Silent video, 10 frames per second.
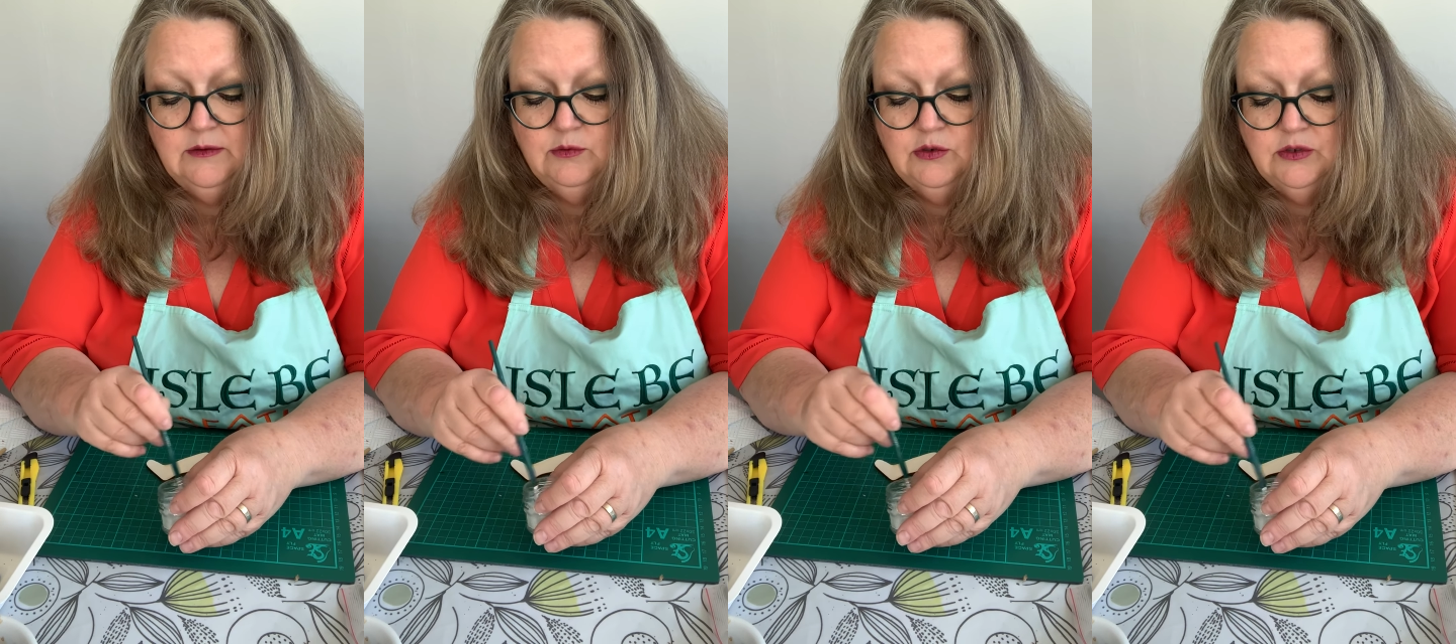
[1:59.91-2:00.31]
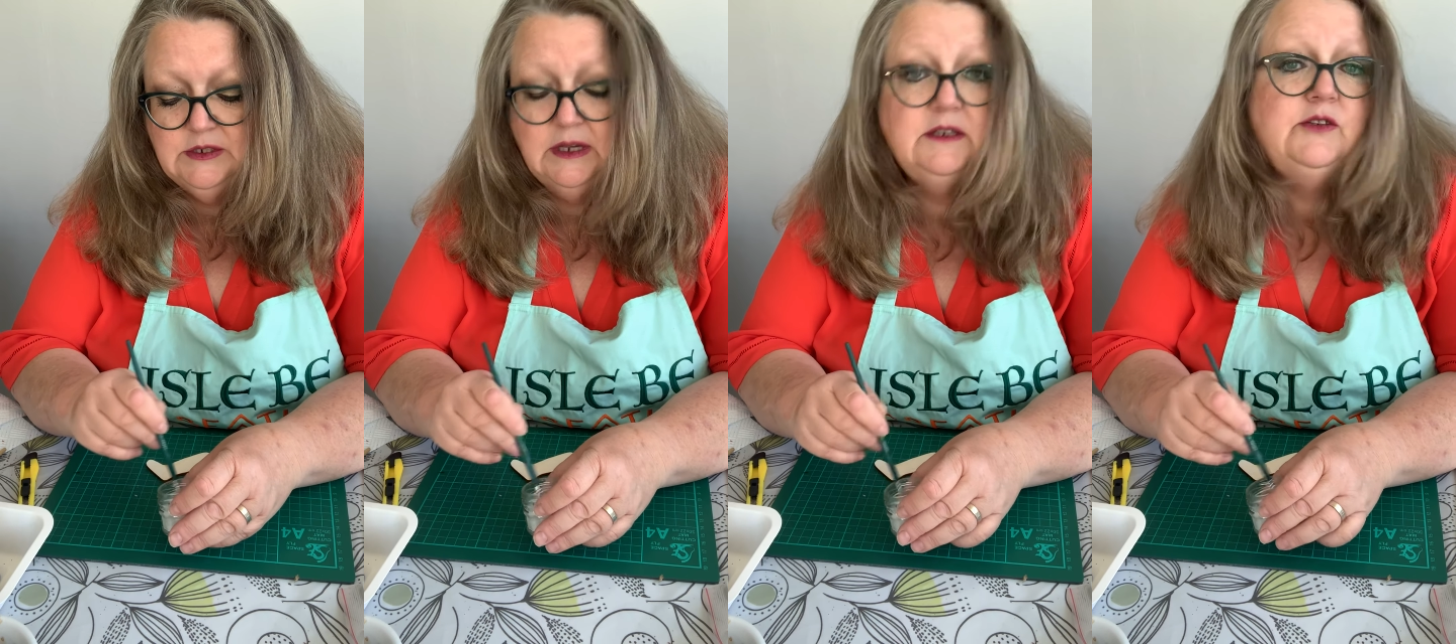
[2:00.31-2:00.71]

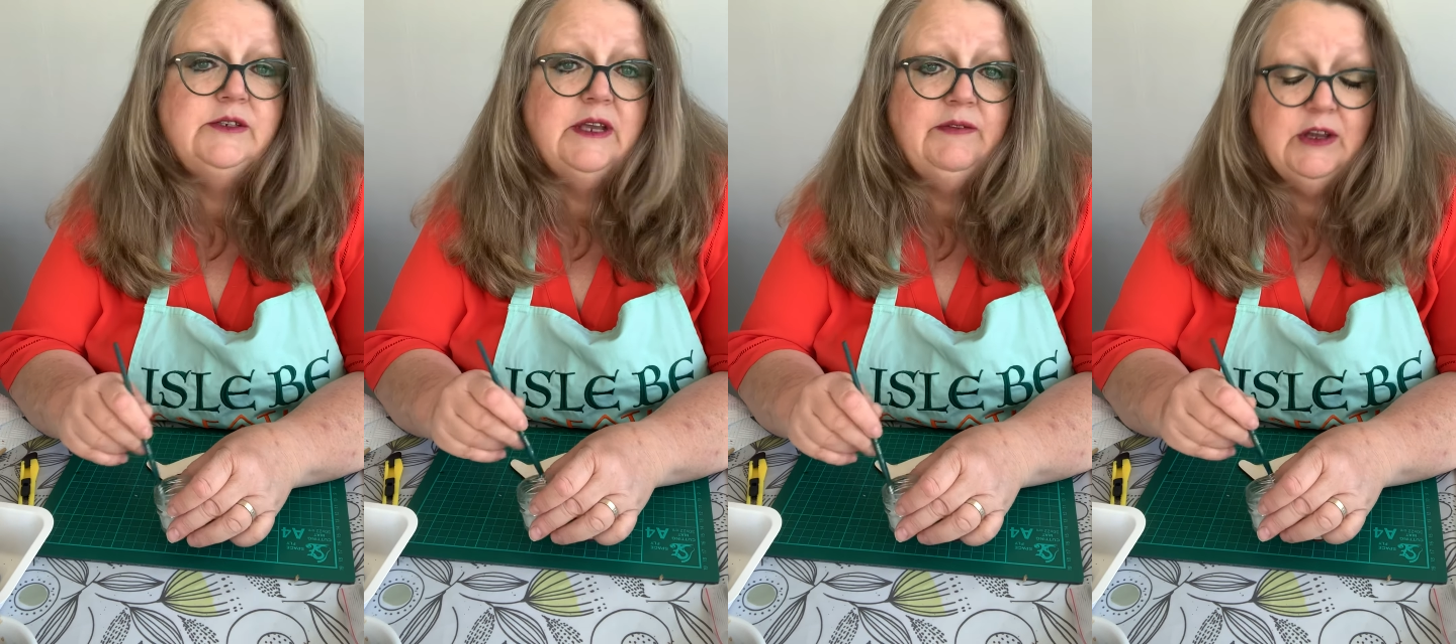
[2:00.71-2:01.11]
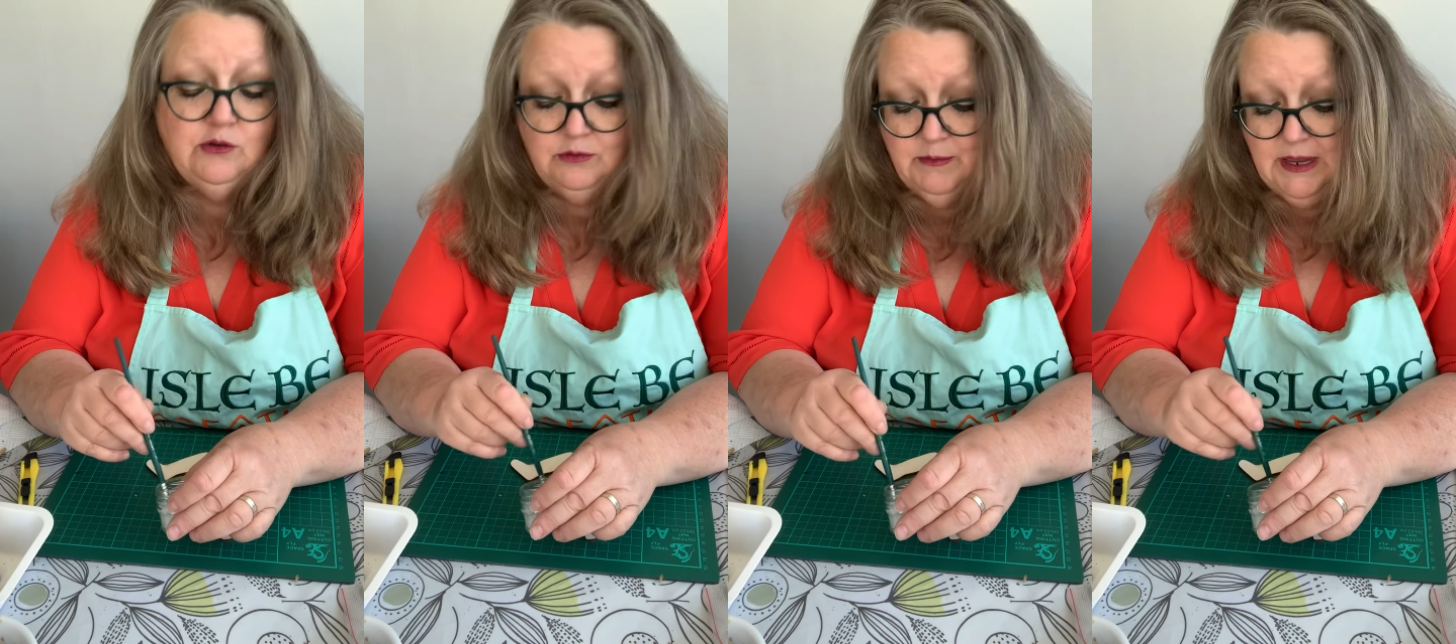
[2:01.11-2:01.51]
water. Just give it a
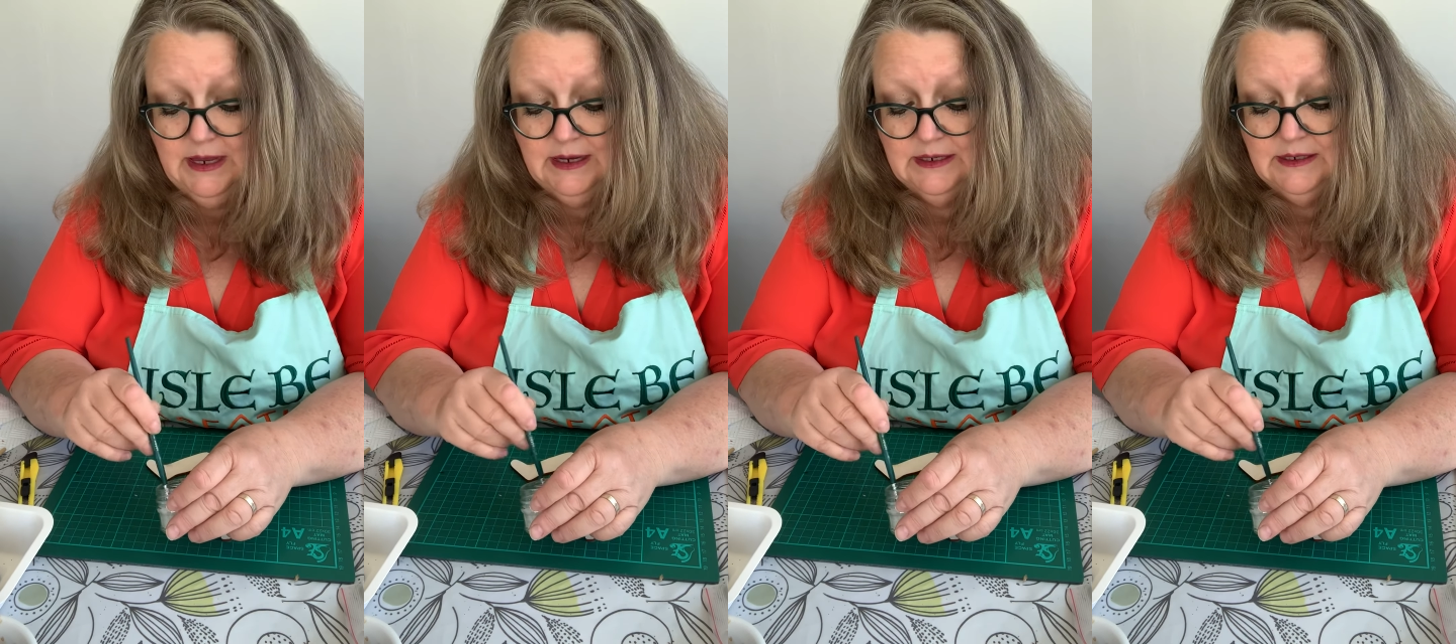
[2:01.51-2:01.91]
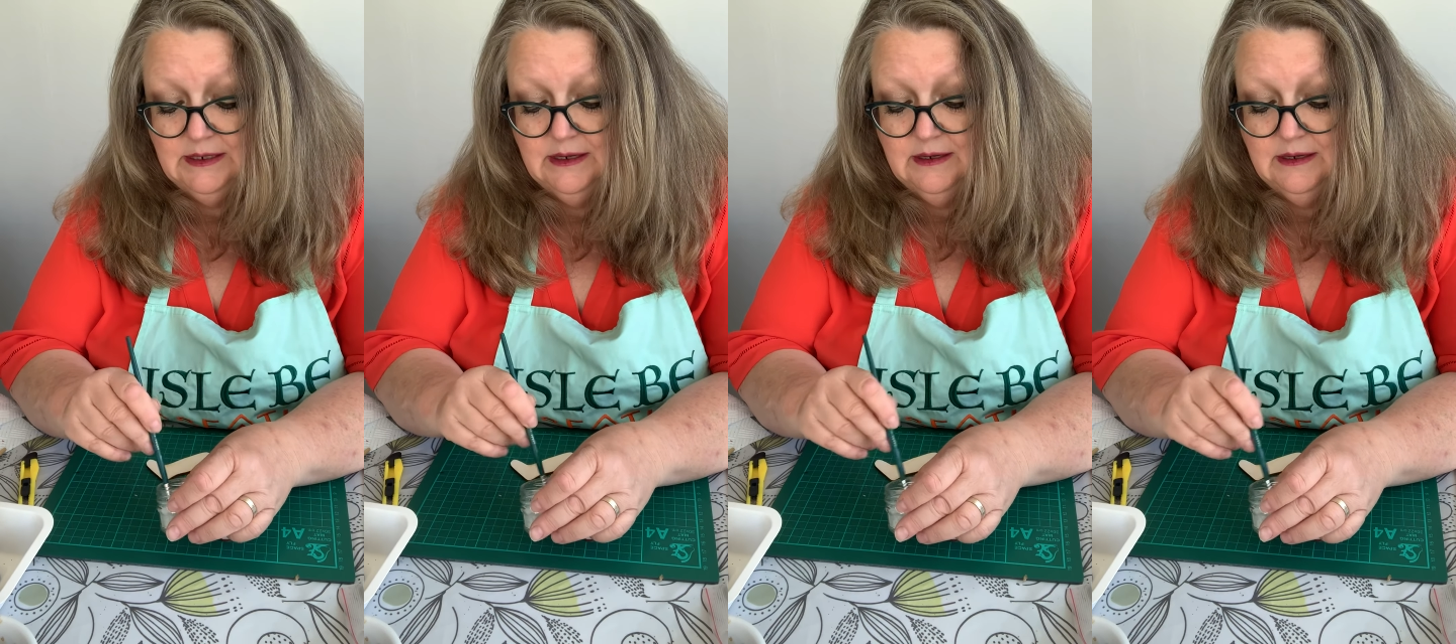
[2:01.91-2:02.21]
good mix.